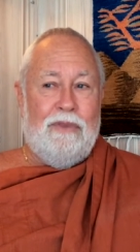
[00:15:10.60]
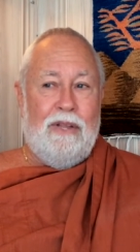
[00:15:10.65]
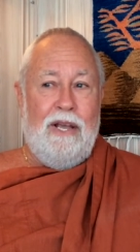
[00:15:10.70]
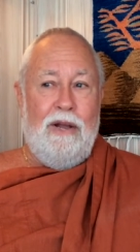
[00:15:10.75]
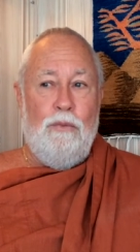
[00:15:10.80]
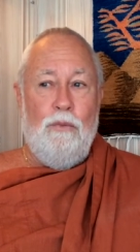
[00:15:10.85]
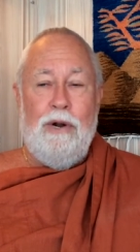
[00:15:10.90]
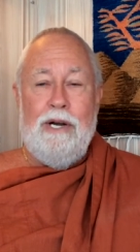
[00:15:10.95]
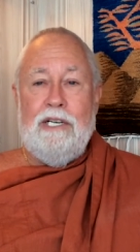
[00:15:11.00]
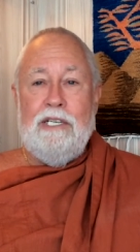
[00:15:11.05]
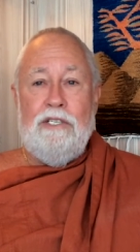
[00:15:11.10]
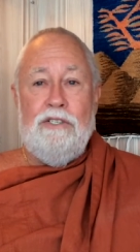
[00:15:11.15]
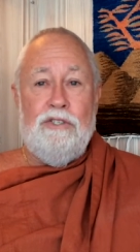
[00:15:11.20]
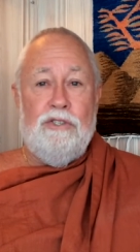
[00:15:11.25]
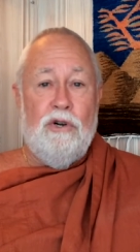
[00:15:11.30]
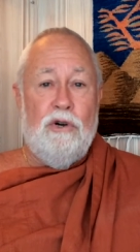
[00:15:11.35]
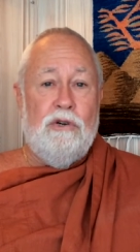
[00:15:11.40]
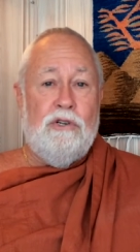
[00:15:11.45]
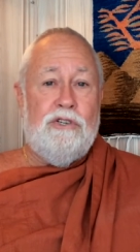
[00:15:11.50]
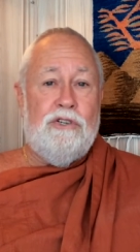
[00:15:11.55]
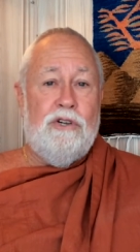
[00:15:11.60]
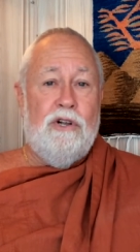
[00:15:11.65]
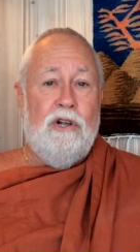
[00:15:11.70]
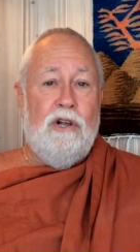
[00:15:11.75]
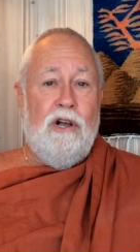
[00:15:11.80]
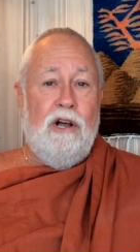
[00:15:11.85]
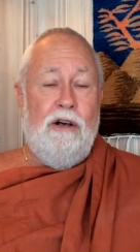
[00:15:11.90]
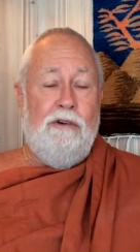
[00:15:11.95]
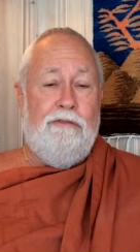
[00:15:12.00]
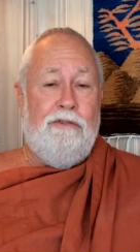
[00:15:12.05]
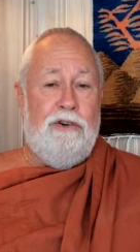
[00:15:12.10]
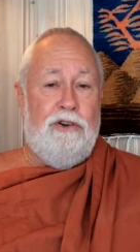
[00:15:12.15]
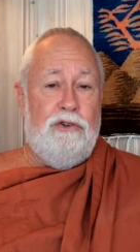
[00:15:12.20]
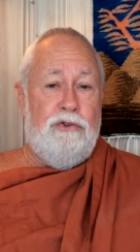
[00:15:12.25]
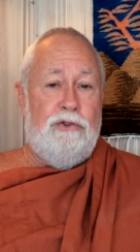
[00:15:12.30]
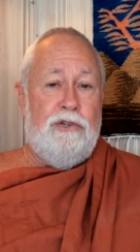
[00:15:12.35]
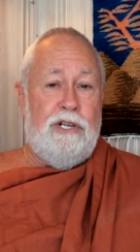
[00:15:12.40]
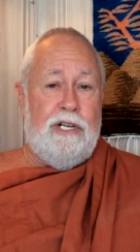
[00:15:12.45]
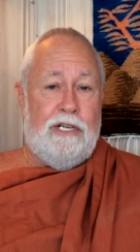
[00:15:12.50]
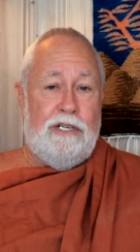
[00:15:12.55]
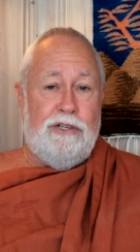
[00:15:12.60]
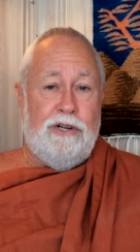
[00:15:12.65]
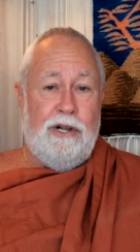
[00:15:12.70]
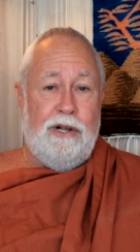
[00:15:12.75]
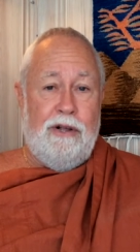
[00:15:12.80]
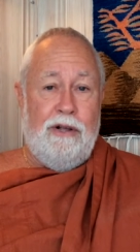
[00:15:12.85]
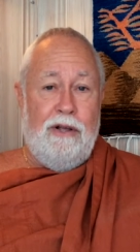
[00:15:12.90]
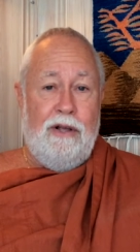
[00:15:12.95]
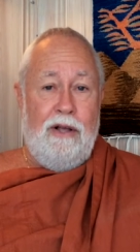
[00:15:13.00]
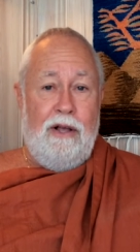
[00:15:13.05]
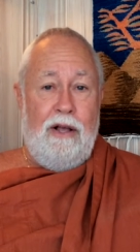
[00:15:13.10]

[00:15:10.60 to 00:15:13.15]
and went in search of a new teaching,